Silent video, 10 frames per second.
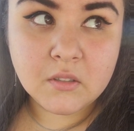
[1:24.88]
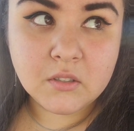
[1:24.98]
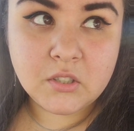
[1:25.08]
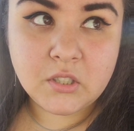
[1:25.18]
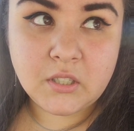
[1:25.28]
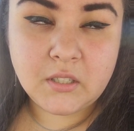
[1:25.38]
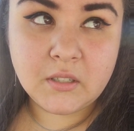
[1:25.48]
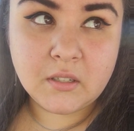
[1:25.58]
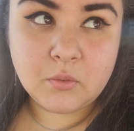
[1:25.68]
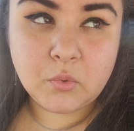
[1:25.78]
she
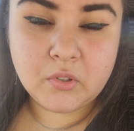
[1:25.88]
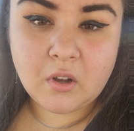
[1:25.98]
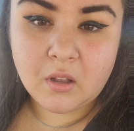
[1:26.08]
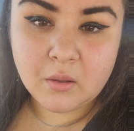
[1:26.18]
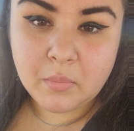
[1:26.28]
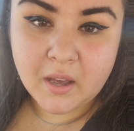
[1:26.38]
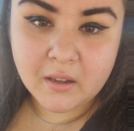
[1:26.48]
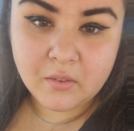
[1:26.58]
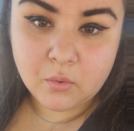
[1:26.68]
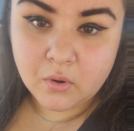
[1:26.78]
was calling
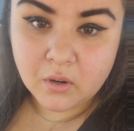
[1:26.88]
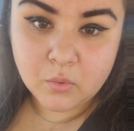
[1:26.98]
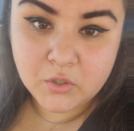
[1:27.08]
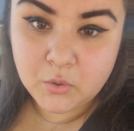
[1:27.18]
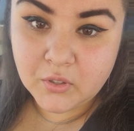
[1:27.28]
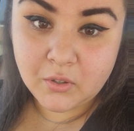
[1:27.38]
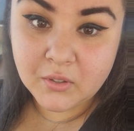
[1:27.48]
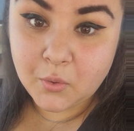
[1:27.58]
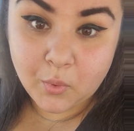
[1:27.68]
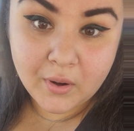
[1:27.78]
back the order, which was
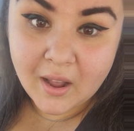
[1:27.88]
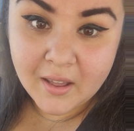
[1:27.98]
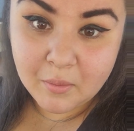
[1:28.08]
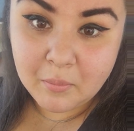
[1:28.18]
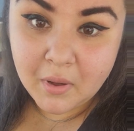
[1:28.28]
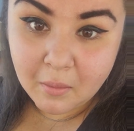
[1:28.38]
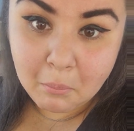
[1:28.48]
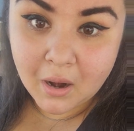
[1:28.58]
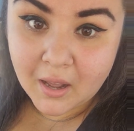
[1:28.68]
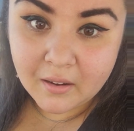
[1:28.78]
only one item,
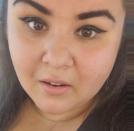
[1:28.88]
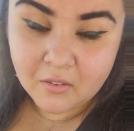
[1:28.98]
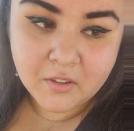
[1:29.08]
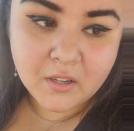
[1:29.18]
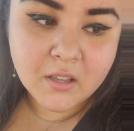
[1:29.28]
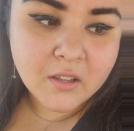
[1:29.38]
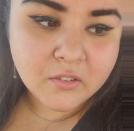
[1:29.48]
black coffee.